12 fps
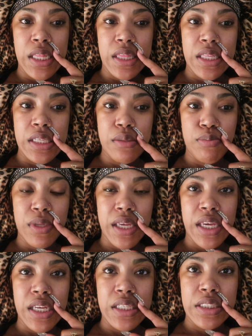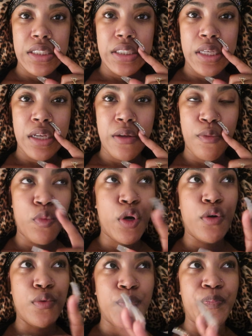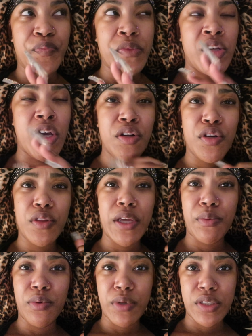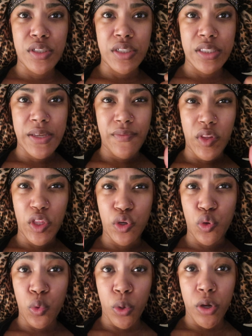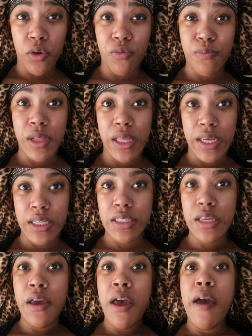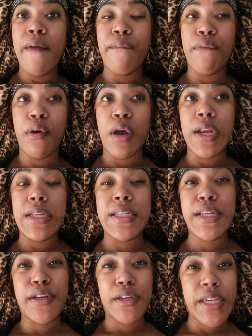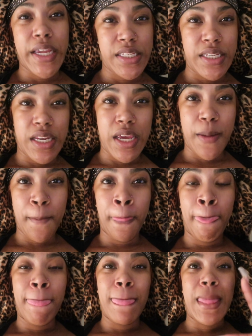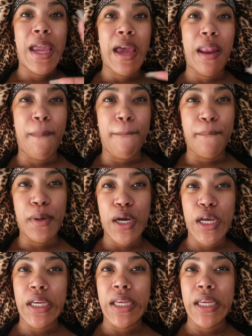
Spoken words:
this place. Well, y'all know that we went to the 7th Grove place for dinner yesterday. They had a bar